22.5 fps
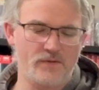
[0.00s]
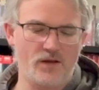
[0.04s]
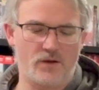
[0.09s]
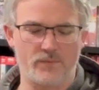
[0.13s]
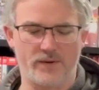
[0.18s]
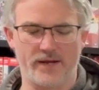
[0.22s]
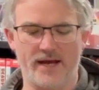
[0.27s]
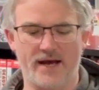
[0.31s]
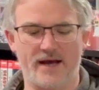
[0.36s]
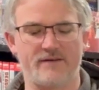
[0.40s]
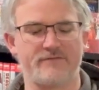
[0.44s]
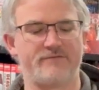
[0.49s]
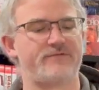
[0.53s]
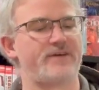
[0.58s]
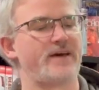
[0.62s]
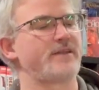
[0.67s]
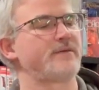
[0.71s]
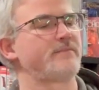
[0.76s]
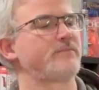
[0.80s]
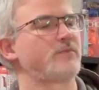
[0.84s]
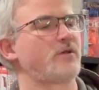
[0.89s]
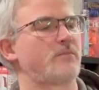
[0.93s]
We have
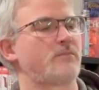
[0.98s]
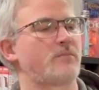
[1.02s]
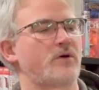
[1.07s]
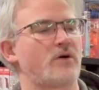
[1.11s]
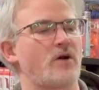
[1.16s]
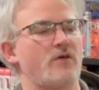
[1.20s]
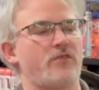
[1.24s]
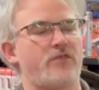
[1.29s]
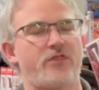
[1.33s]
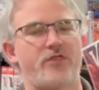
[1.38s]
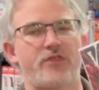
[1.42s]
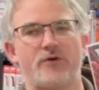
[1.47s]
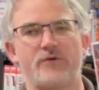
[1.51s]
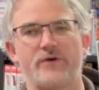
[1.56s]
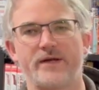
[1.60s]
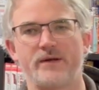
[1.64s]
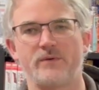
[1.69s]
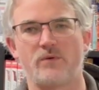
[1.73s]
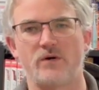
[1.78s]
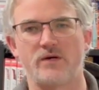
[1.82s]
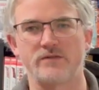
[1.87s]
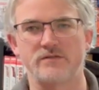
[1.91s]
Venom number
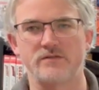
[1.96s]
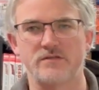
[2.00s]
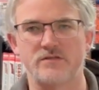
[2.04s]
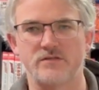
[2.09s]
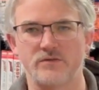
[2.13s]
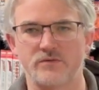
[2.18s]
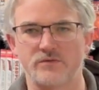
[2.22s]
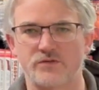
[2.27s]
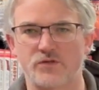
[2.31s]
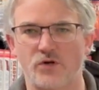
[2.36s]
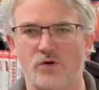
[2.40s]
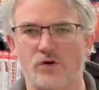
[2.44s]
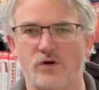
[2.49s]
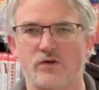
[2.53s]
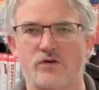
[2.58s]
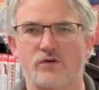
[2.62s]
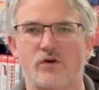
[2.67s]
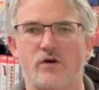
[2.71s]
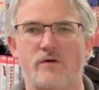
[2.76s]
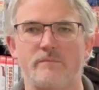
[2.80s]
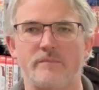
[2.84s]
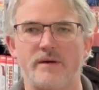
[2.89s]
31, so Torun
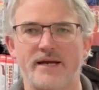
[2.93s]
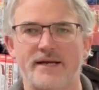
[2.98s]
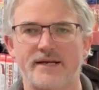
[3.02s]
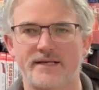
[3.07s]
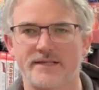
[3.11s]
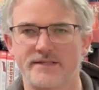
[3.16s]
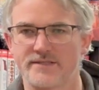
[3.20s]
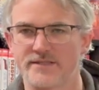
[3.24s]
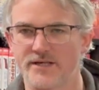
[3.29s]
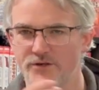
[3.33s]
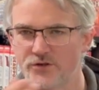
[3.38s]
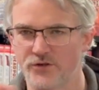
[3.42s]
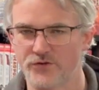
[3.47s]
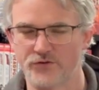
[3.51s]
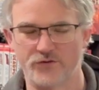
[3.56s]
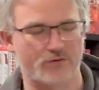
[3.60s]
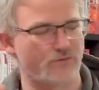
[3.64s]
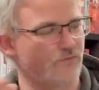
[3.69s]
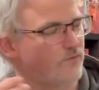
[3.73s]
Grombek continuing to